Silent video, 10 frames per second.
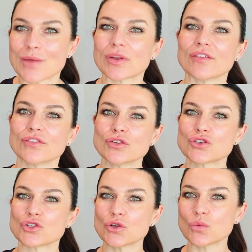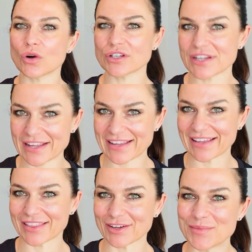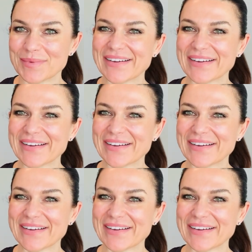But if you do want to hear them,